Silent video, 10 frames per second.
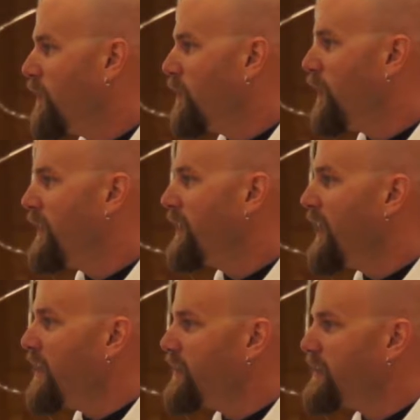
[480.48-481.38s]
One
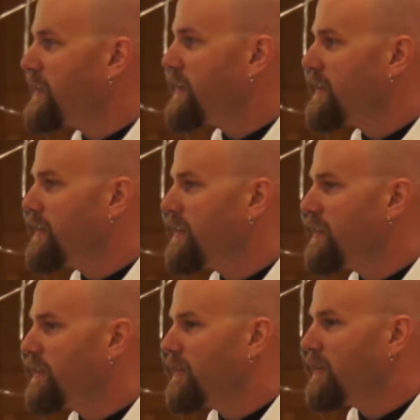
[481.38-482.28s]
left
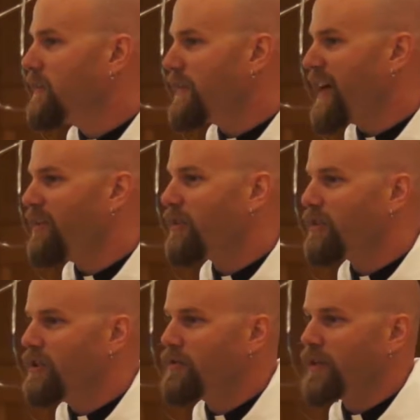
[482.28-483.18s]
without
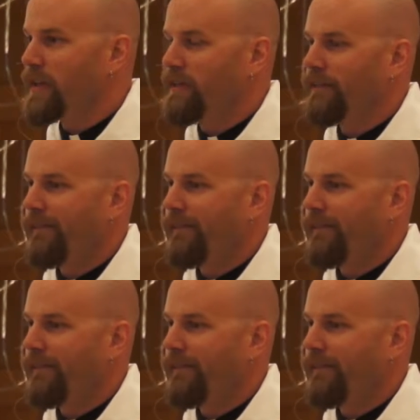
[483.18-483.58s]
clothing.